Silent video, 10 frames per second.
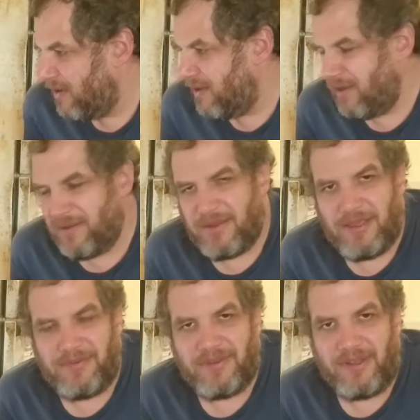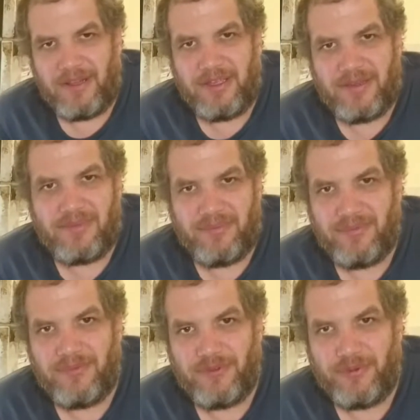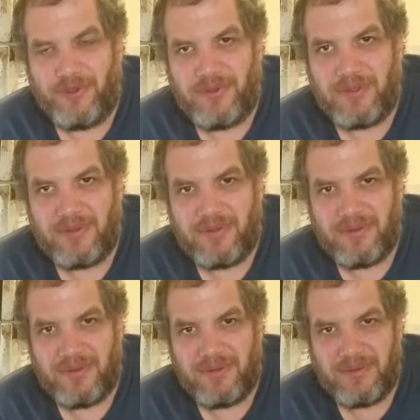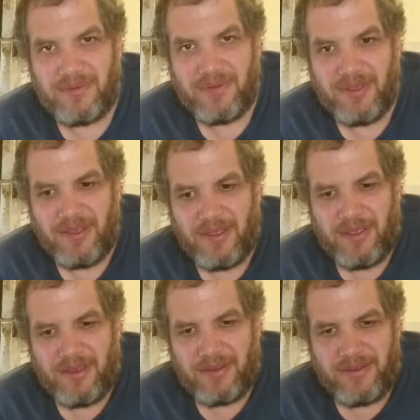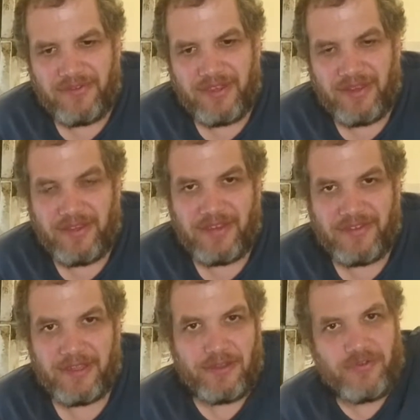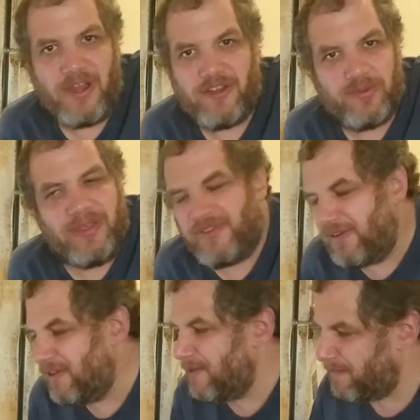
it keeps it clean and smooth, and because it takes out the trash basically.